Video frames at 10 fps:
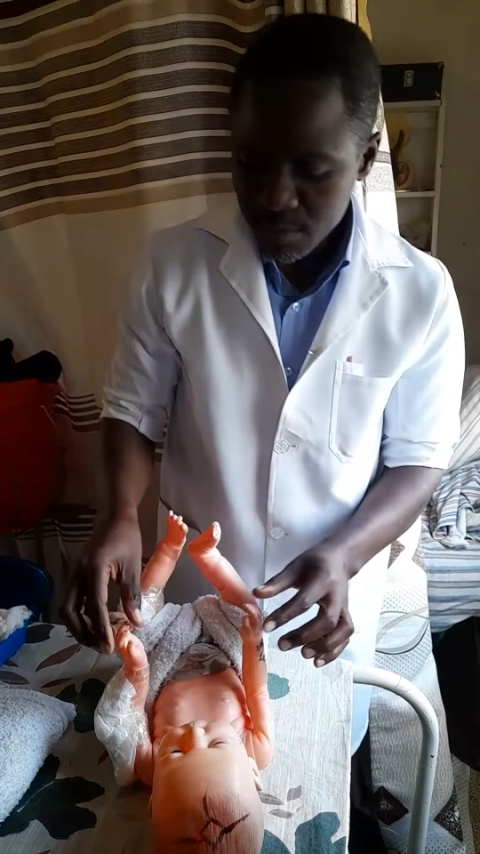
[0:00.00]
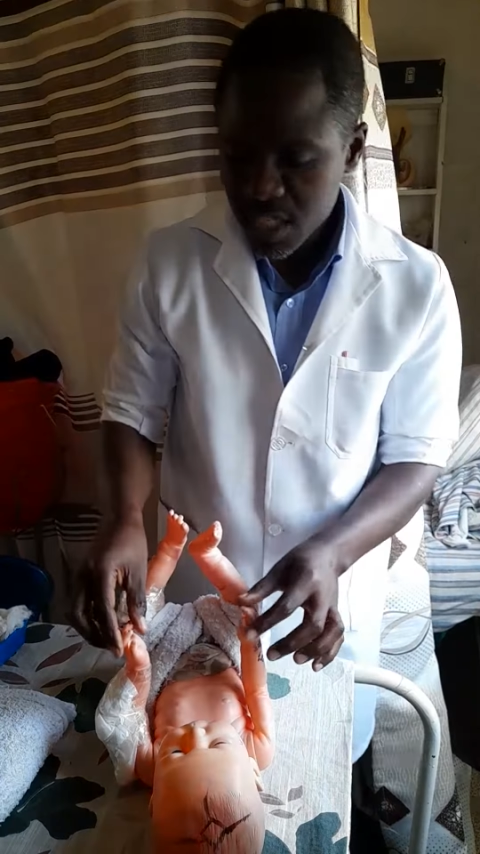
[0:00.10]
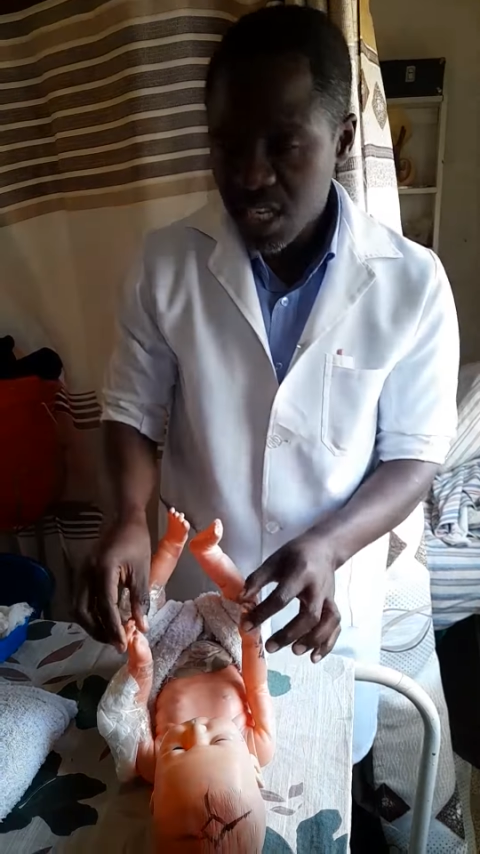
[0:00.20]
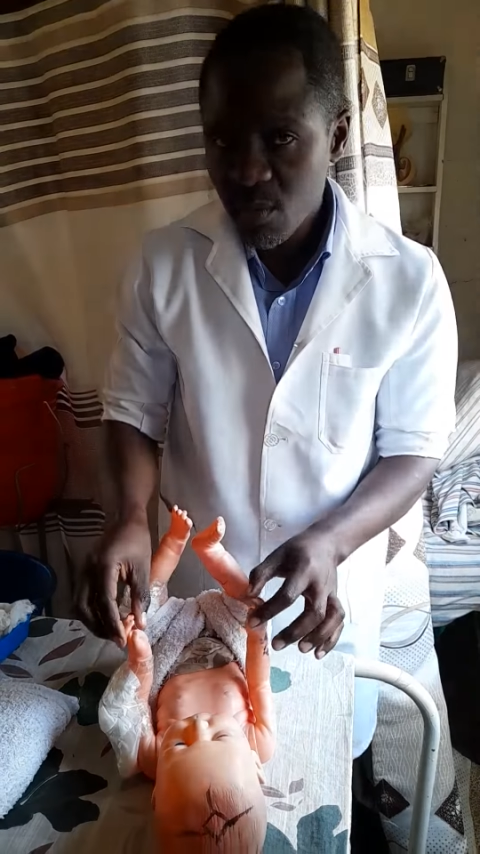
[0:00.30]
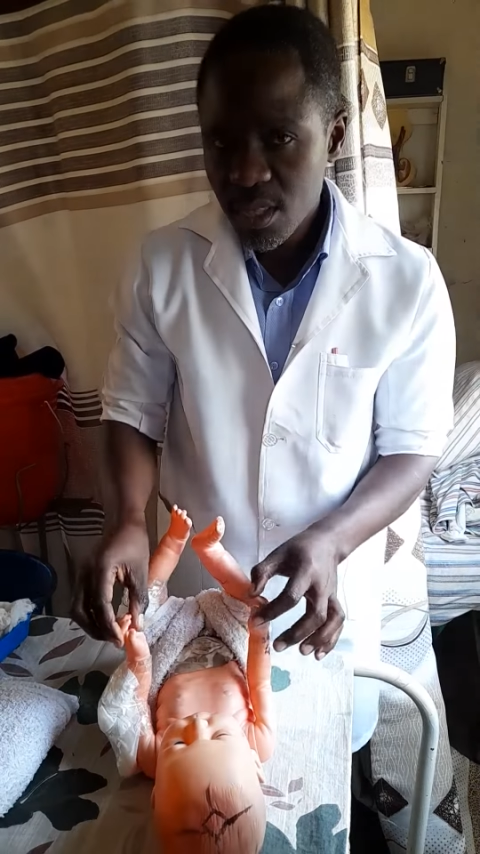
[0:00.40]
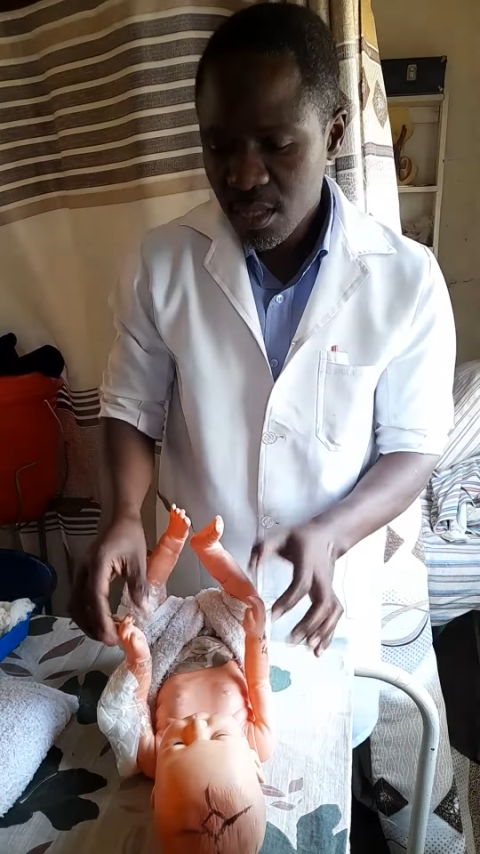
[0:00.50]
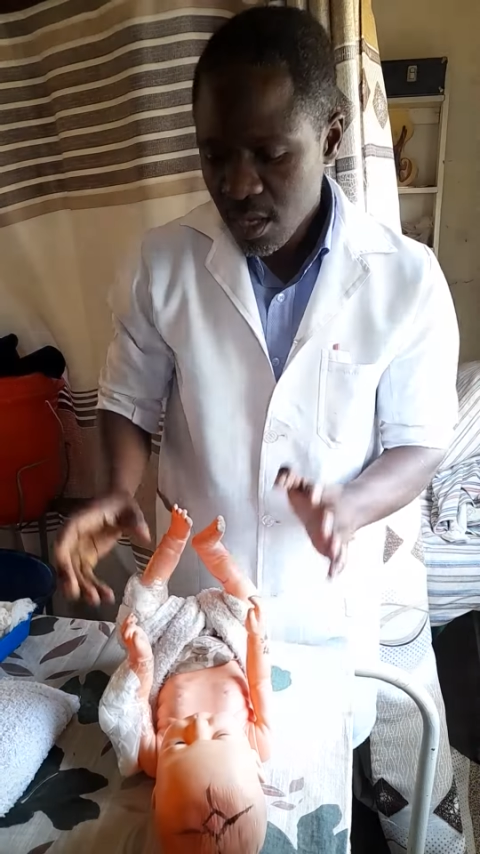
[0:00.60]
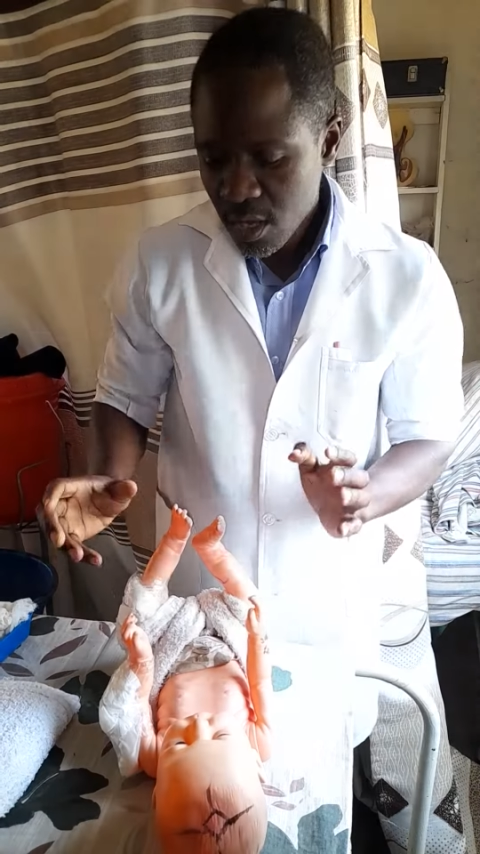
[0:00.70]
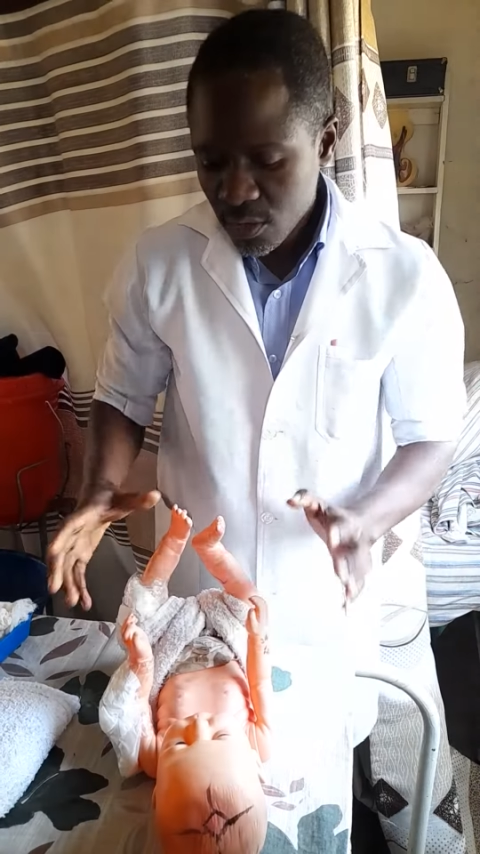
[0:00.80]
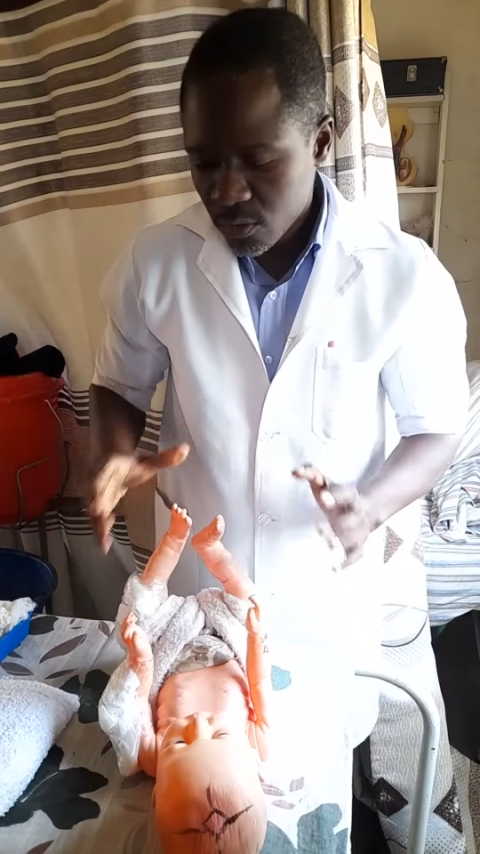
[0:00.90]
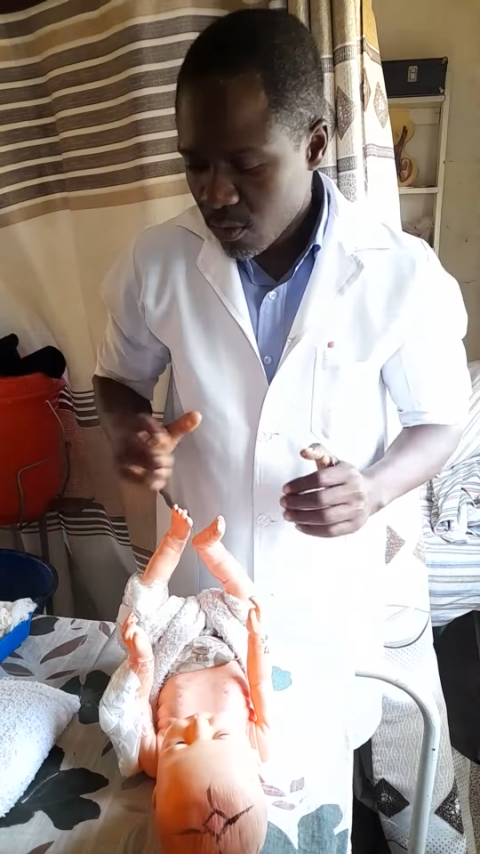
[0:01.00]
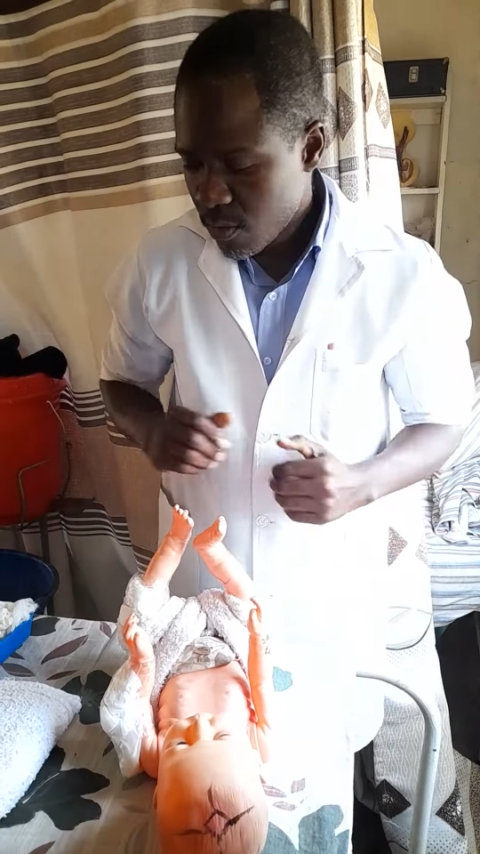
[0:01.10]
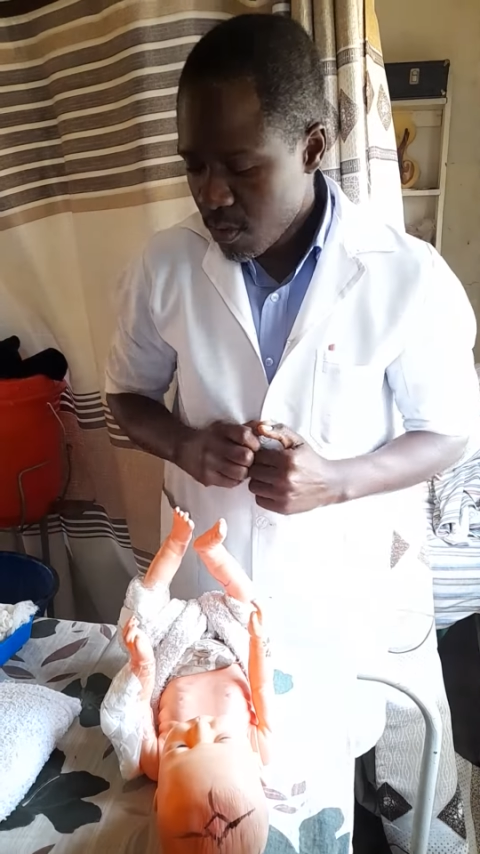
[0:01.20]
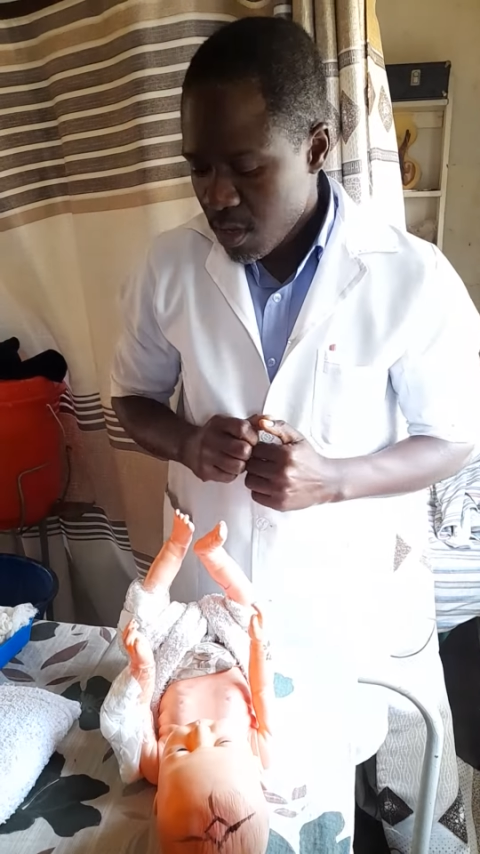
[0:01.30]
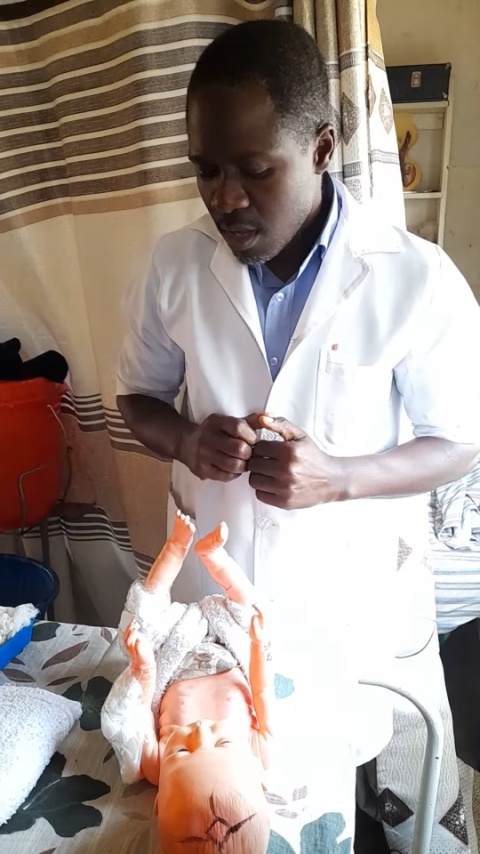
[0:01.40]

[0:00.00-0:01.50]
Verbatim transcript: I'm dealing with. So,